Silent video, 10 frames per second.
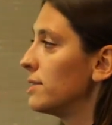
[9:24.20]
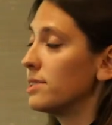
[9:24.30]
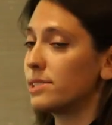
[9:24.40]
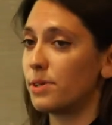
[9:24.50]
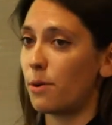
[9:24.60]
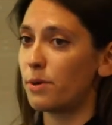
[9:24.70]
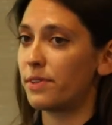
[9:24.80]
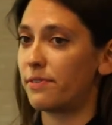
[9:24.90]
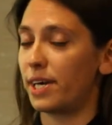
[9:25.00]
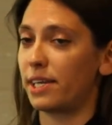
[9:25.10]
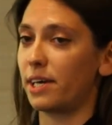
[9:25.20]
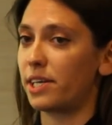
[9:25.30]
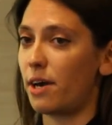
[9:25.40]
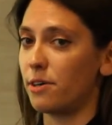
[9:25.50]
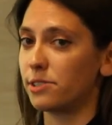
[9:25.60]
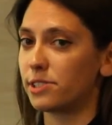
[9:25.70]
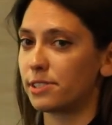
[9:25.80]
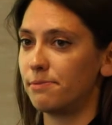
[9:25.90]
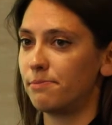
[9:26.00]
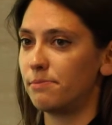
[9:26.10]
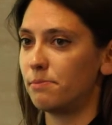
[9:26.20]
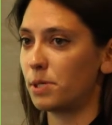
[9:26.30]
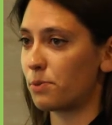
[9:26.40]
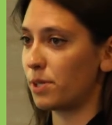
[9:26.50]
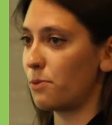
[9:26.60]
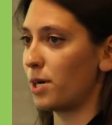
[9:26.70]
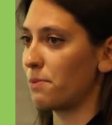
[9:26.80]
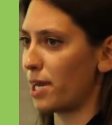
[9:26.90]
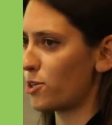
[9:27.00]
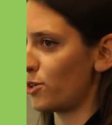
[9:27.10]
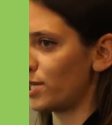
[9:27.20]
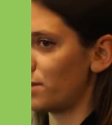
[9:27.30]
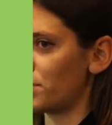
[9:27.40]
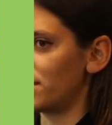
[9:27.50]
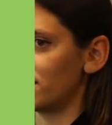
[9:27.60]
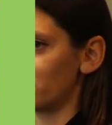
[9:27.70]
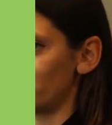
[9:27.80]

So now we've defined our DAOs, but really want to make sure that we did a